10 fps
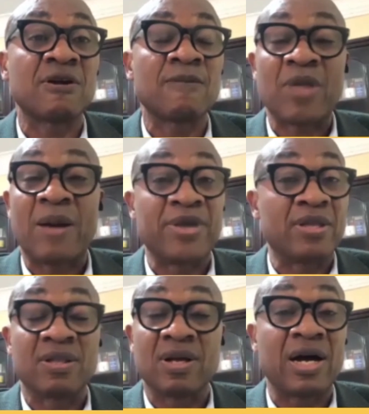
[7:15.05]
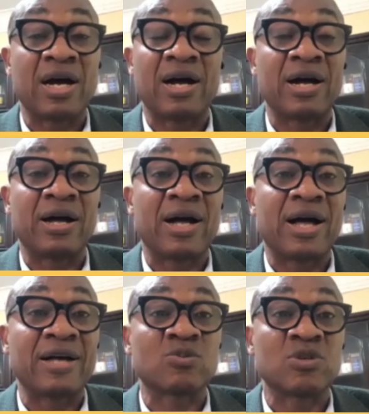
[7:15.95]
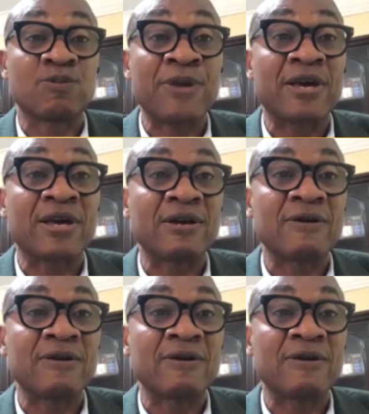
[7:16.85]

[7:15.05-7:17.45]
I mean, as we speak,